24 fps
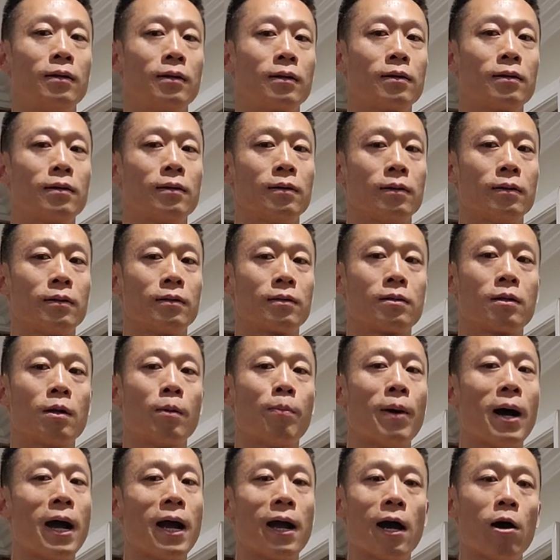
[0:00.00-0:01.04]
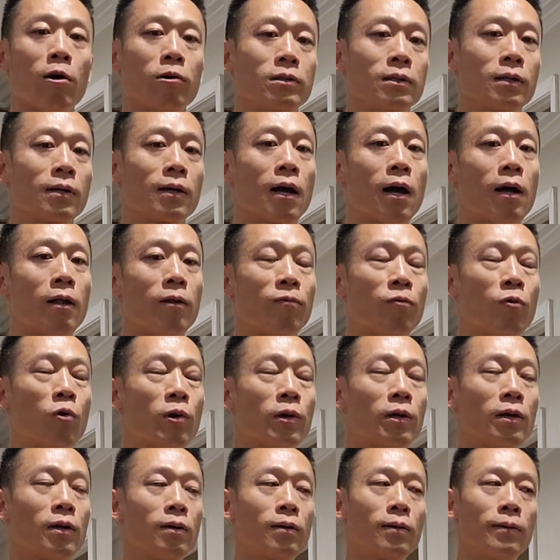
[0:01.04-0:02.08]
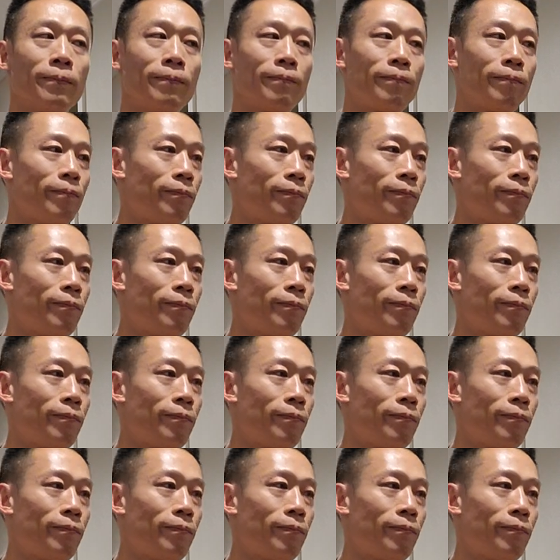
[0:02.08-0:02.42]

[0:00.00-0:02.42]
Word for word: Because to buy a house in California,